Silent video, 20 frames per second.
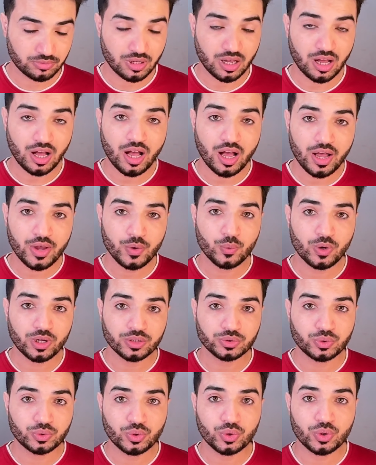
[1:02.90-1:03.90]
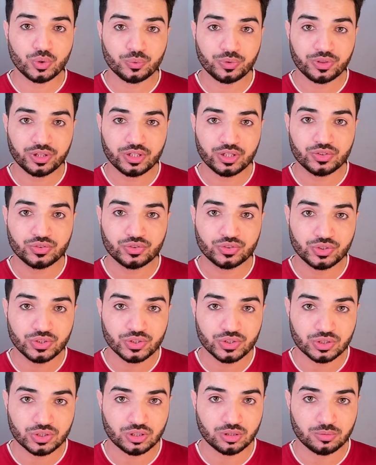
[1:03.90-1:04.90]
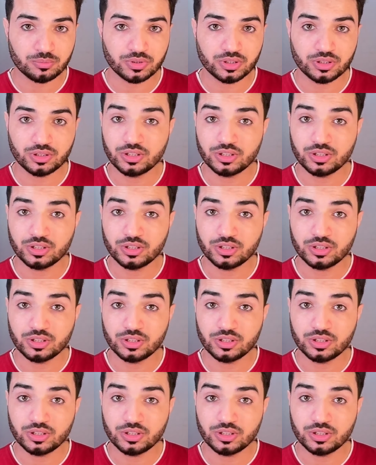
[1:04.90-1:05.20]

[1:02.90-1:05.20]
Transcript: I want to know this system.